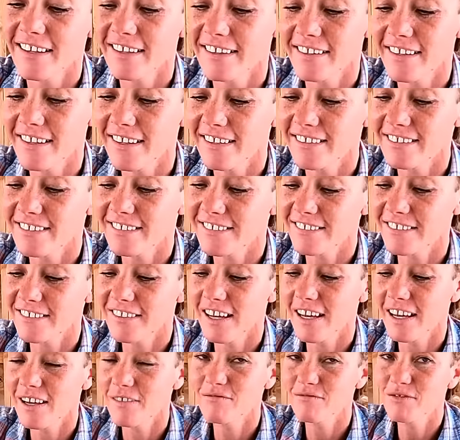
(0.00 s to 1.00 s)
And then
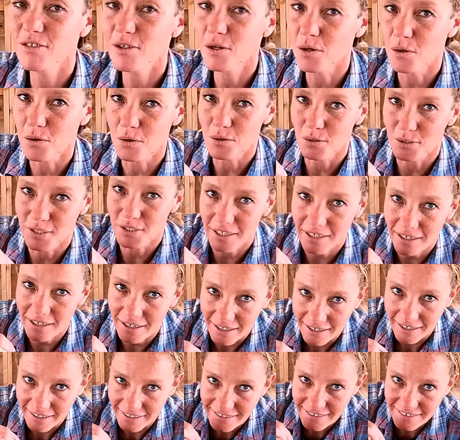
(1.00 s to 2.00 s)
she'll have gold
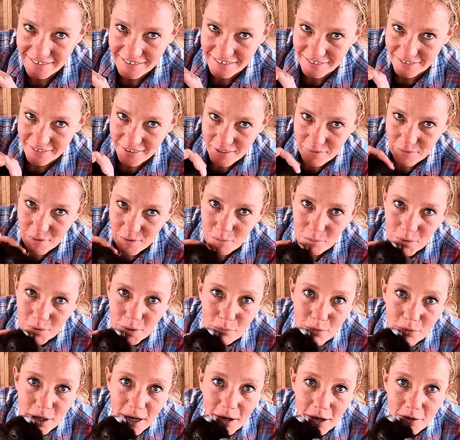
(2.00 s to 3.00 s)
eyes, so they won't
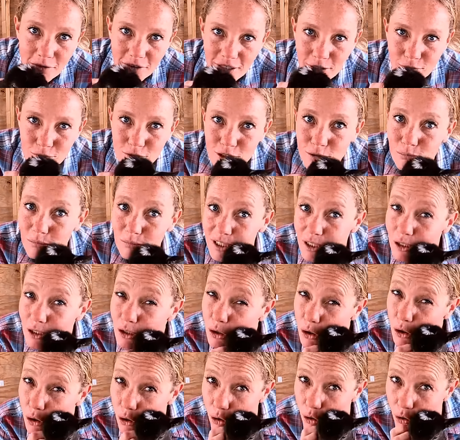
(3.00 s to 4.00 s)
be brown, they will be
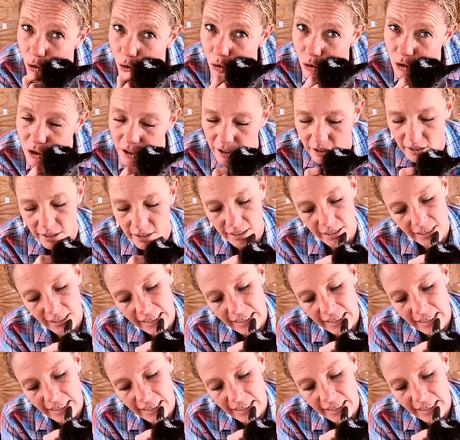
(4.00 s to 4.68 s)
gold.